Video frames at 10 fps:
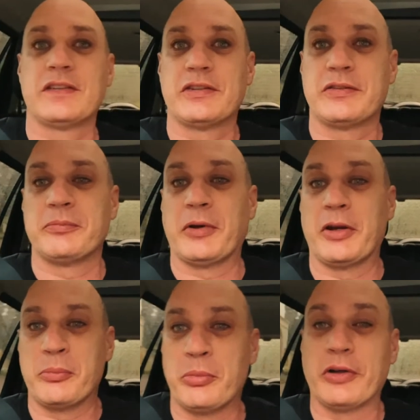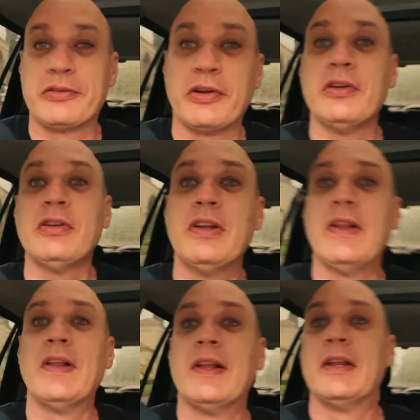it's kind of pothole.
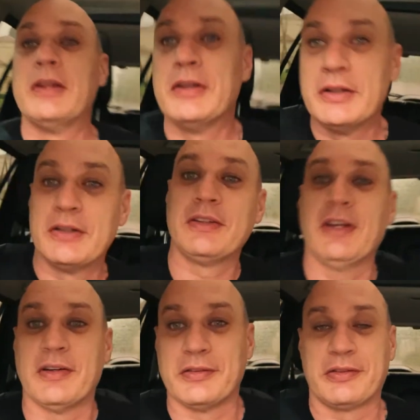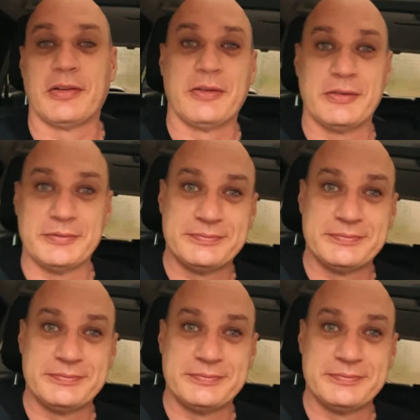Yeah, so